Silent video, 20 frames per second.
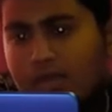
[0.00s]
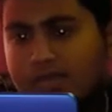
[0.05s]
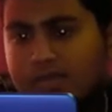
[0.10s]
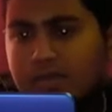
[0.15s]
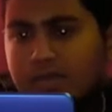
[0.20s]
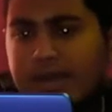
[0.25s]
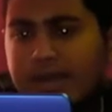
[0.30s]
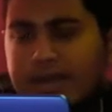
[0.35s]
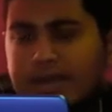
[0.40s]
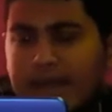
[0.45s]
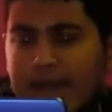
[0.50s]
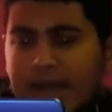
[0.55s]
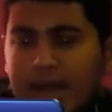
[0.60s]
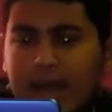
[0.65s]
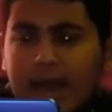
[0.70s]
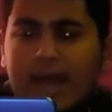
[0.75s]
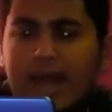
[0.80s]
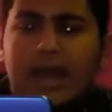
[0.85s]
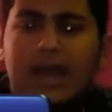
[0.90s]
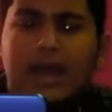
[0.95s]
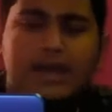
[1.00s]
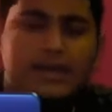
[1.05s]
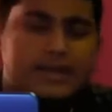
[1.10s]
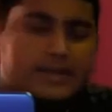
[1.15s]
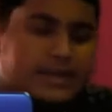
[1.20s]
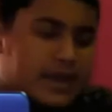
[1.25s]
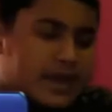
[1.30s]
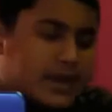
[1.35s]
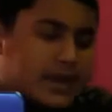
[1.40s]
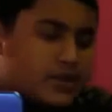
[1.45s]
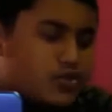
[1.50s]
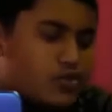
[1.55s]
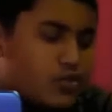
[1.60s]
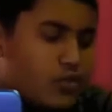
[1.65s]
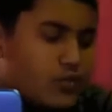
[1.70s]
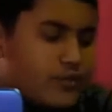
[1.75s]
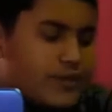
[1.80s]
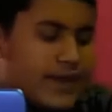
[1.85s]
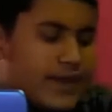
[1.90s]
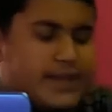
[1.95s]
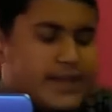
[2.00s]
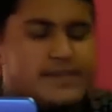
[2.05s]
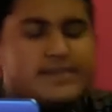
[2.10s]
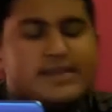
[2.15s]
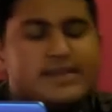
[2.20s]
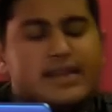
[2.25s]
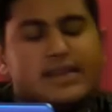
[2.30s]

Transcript: So and there are two variants